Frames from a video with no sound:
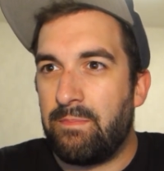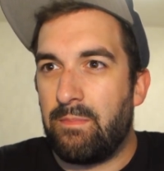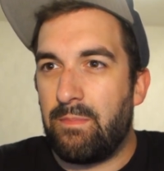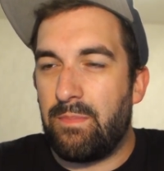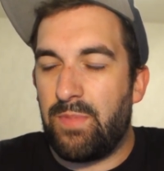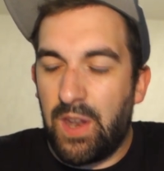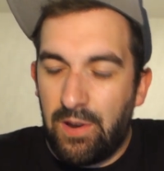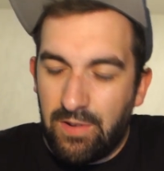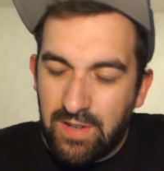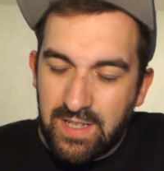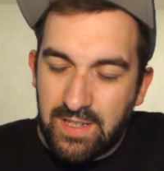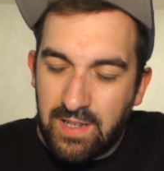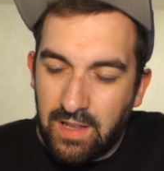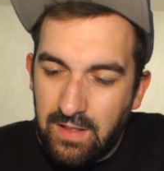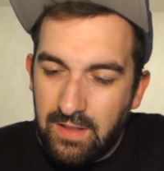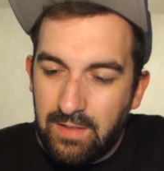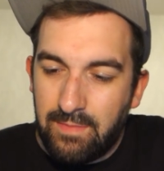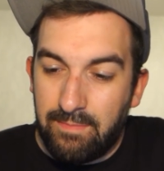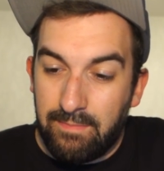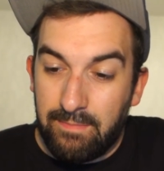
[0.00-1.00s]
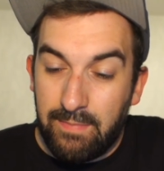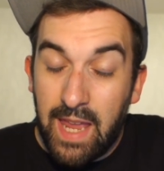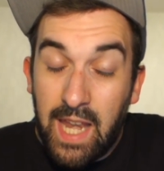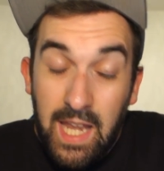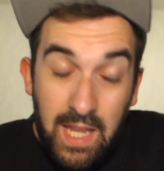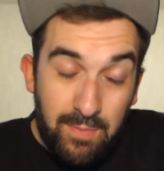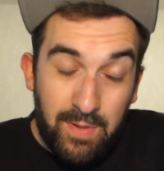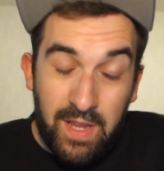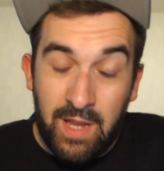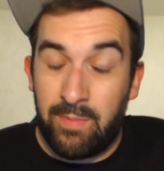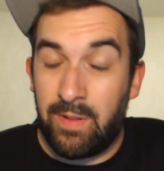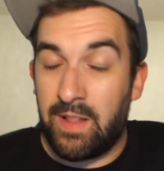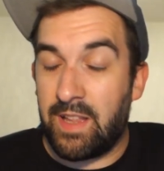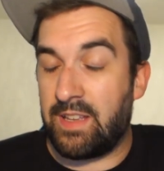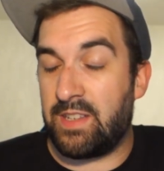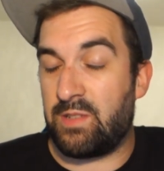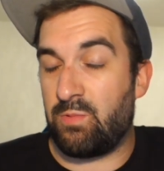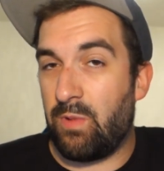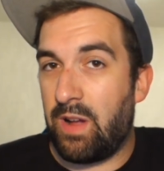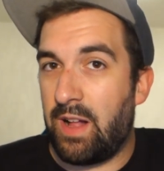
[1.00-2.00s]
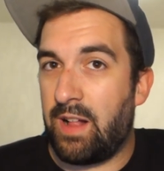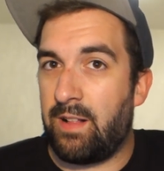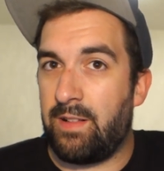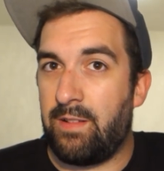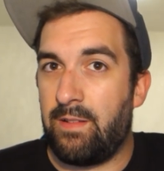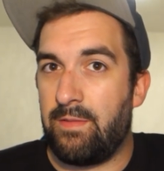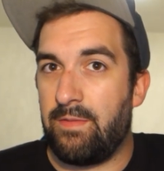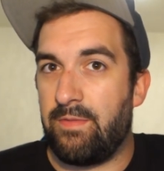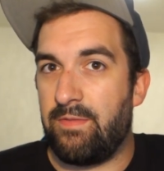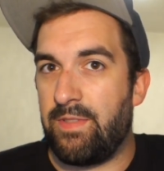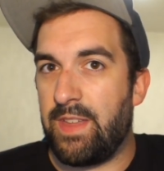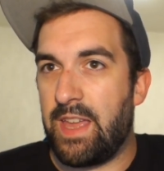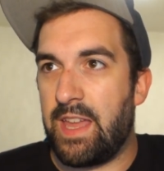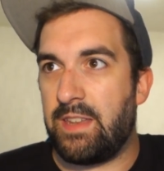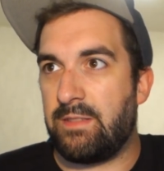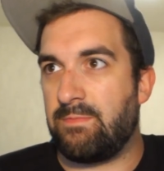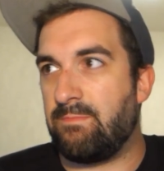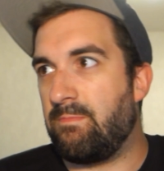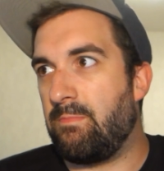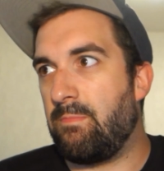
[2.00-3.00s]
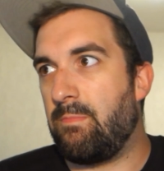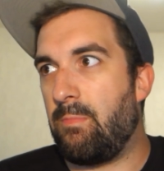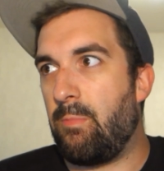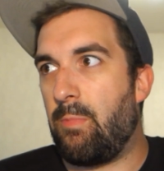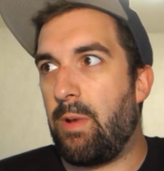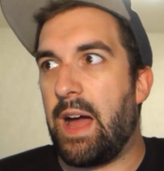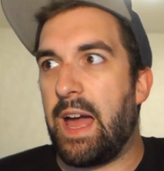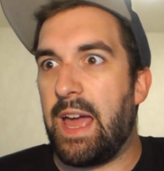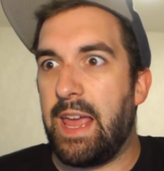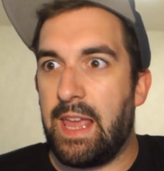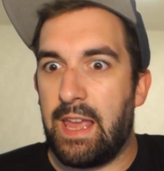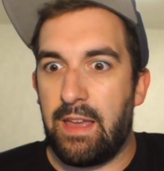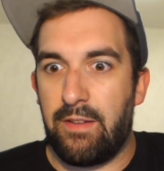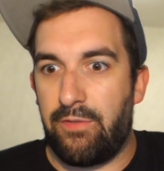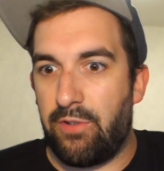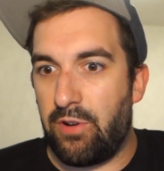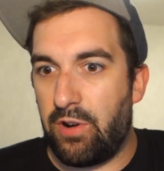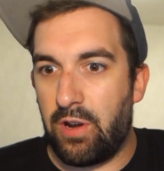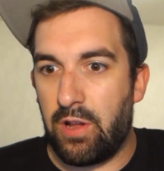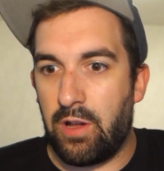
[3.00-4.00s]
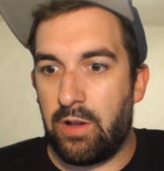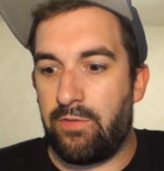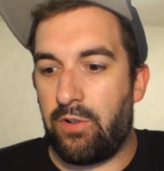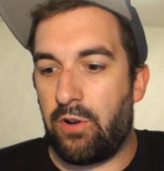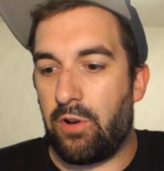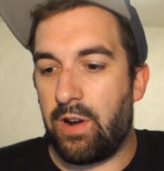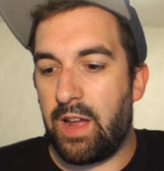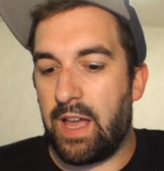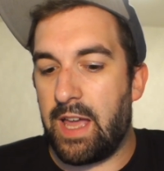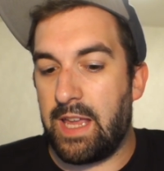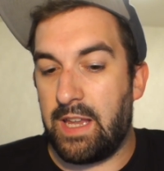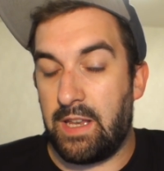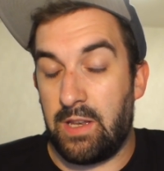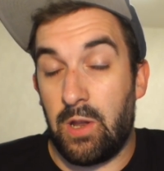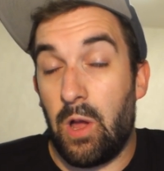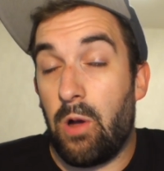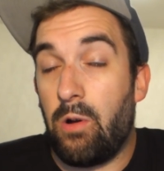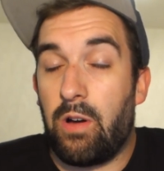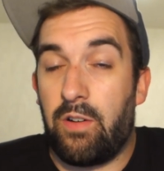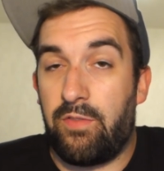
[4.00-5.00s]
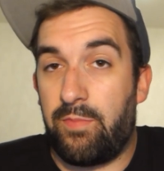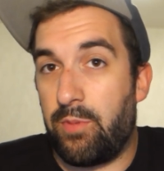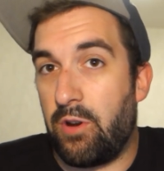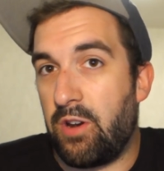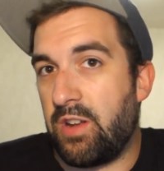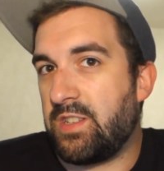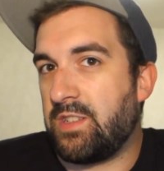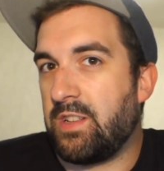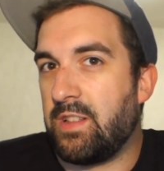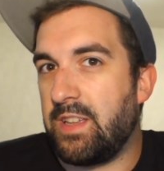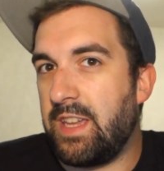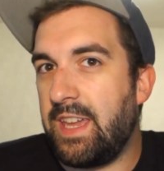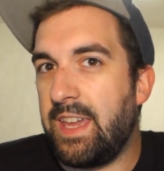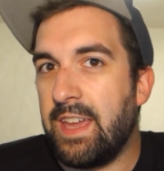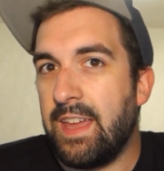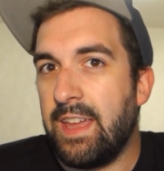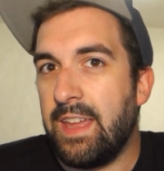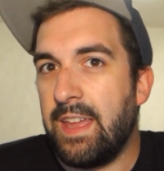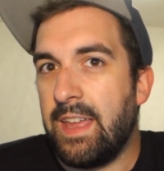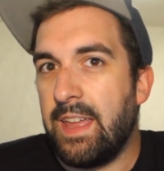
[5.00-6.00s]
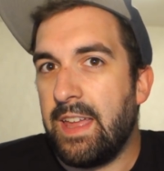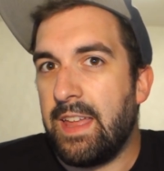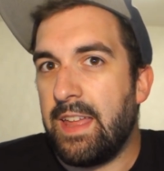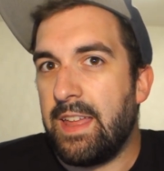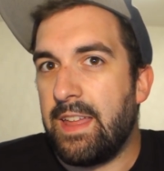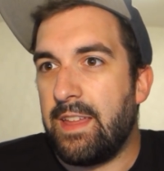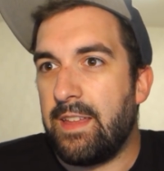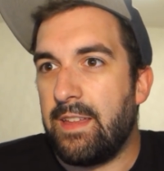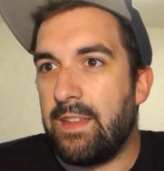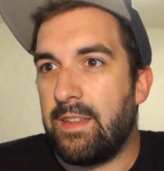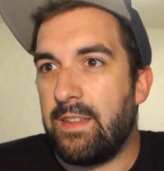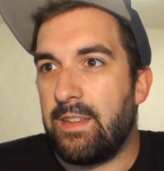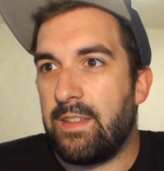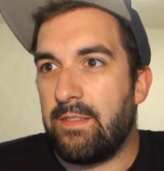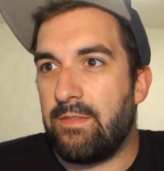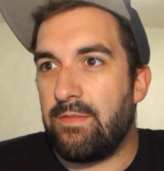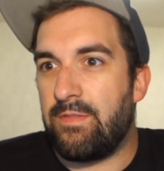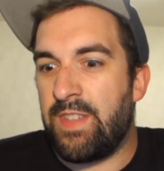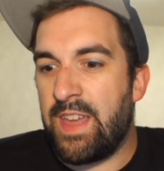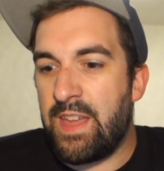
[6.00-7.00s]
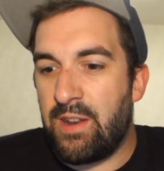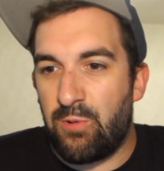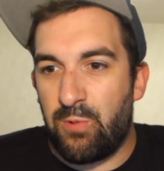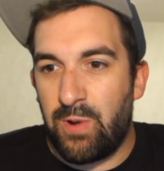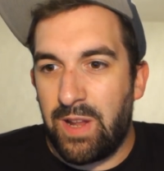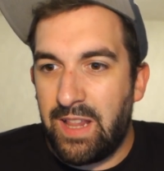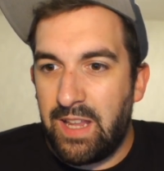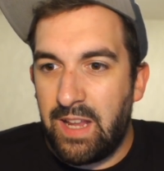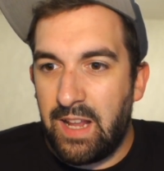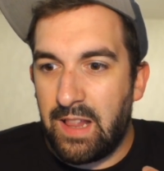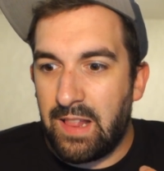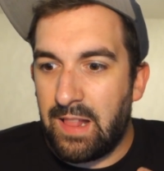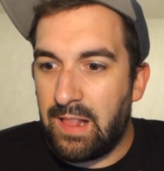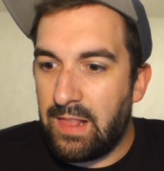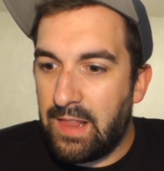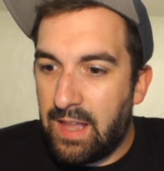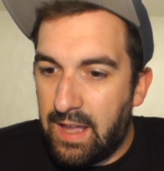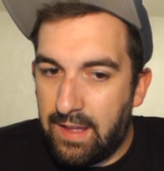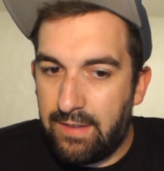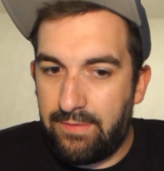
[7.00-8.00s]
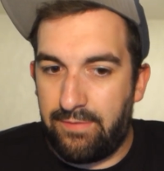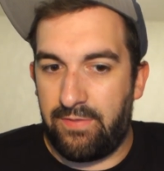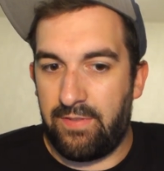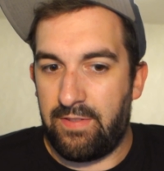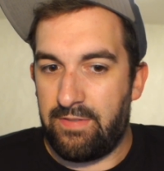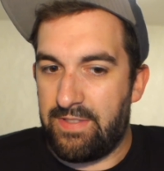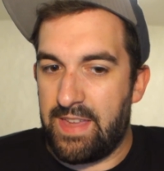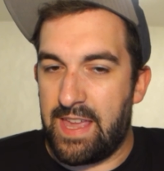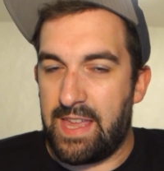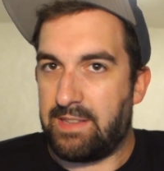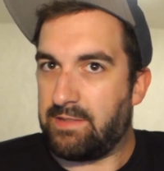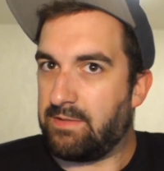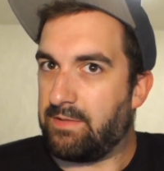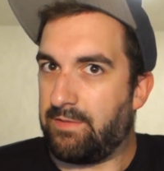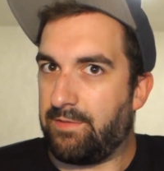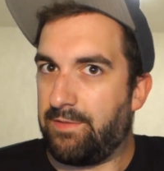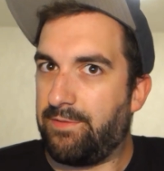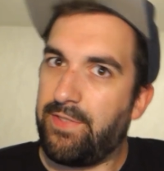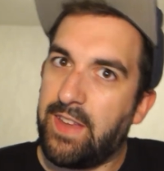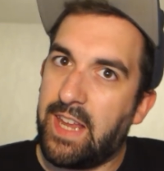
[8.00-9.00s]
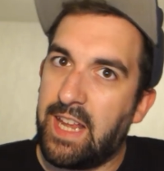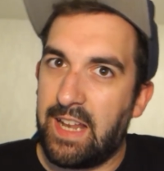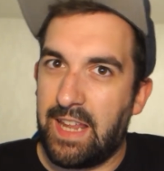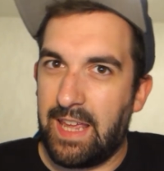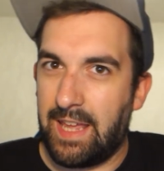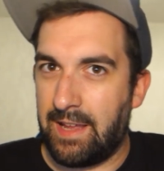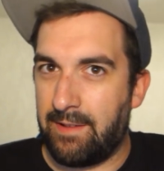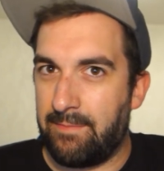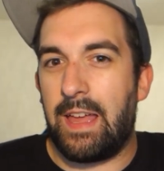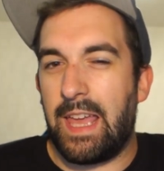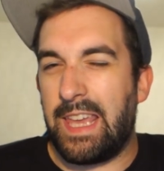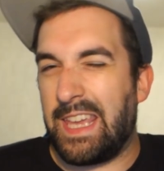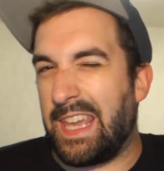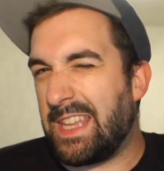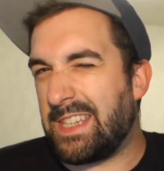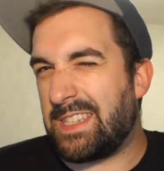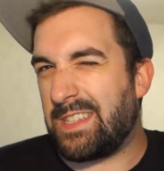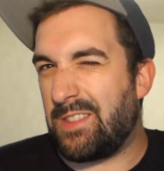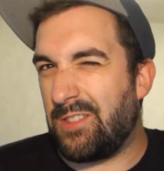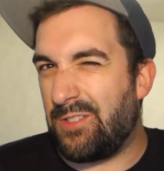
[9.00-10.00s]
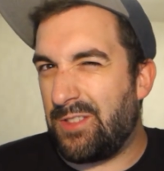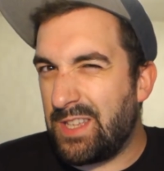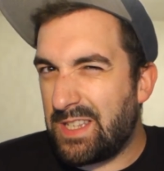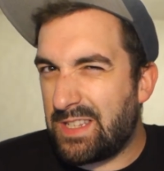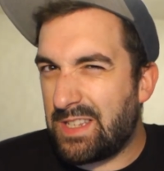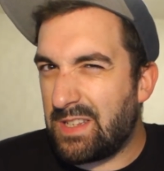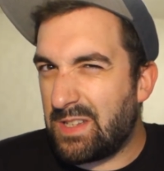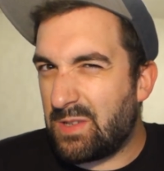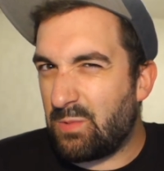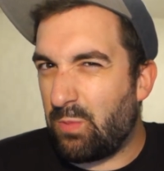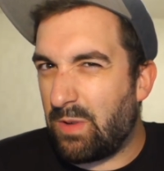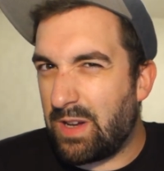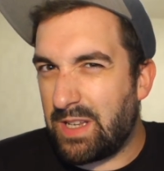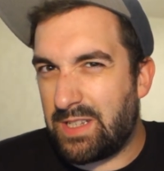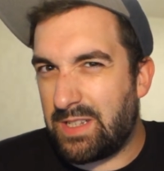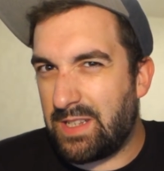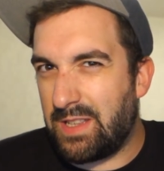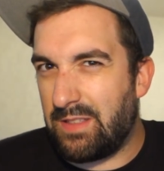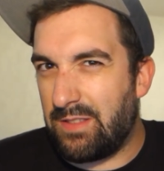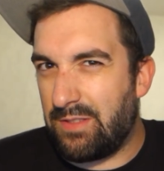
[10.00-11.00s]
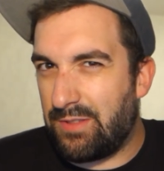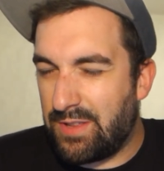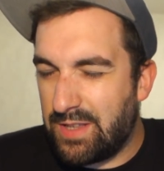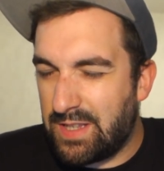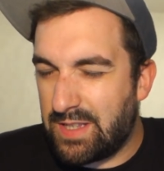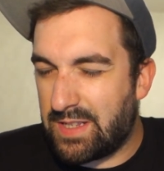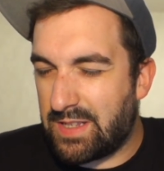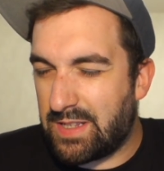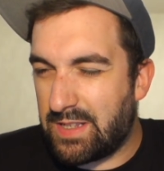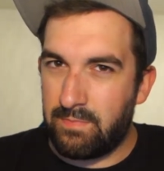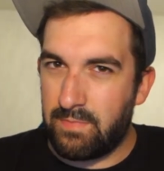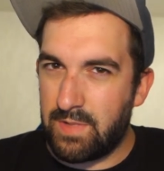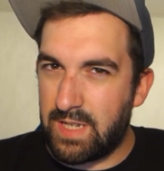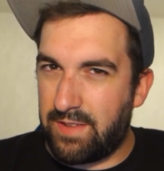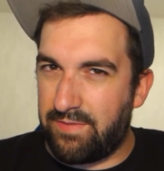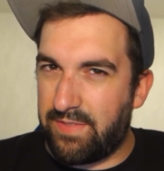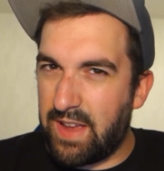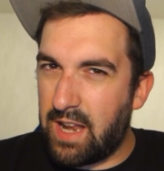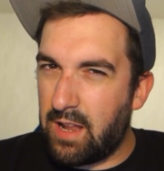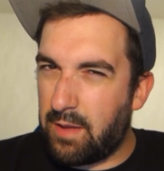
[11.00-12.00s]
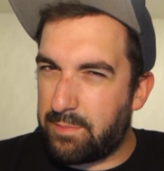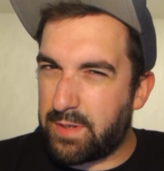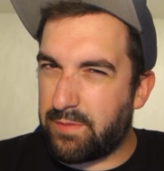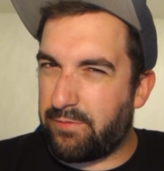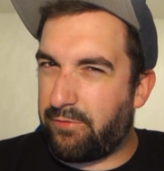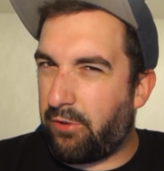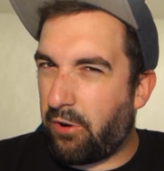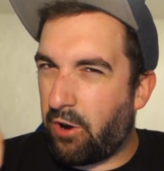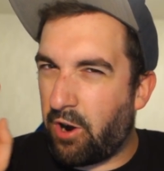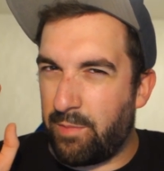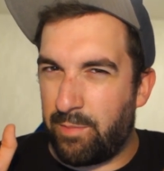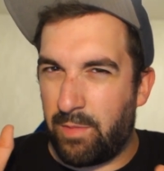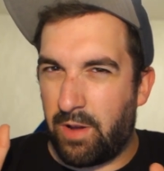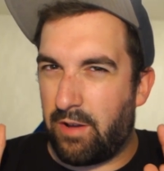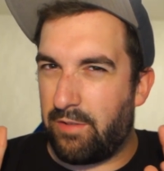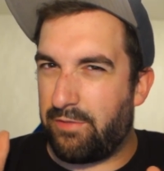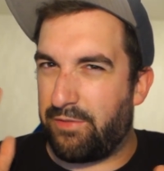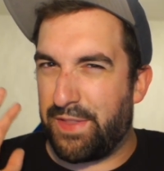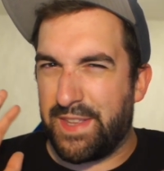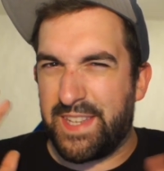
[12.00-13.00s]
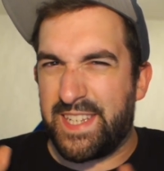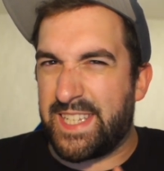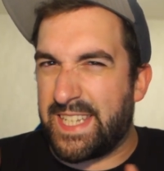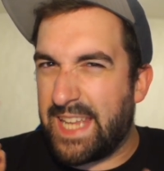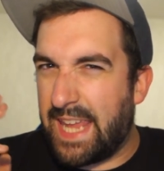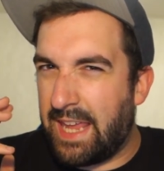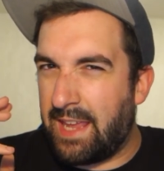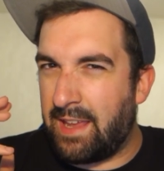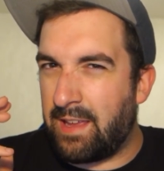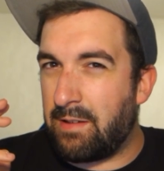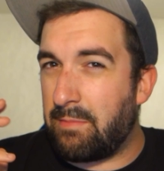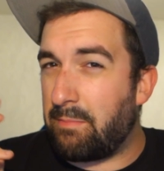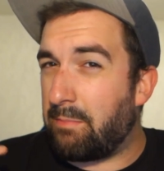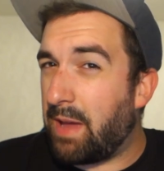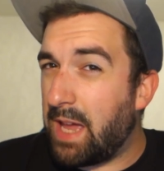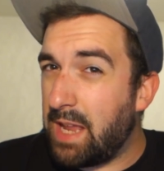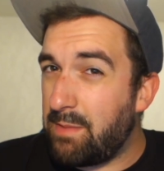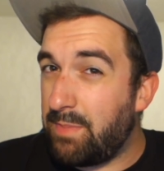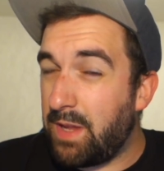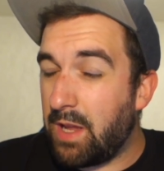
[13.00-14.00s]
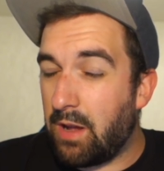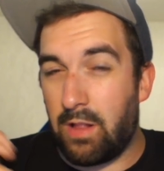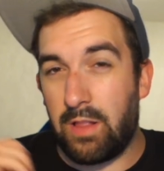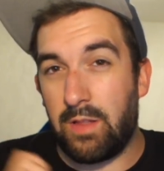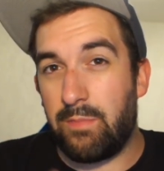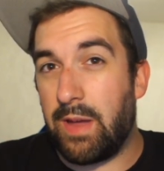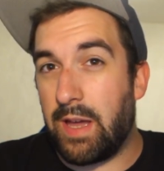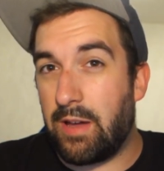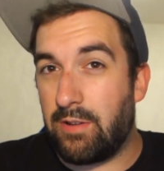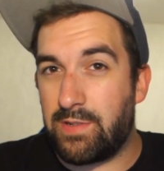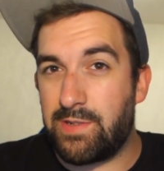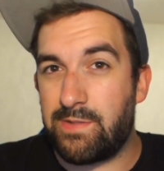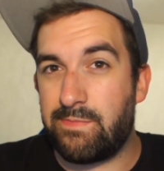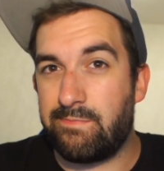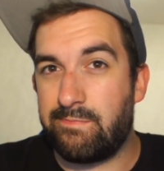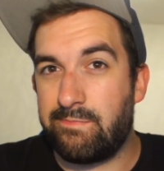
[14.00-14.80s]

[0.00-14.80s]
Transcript: there are still many people as well that I have heard of or I know of personally that really love that feeling. I guess this is what this developed form of the saying might be all about.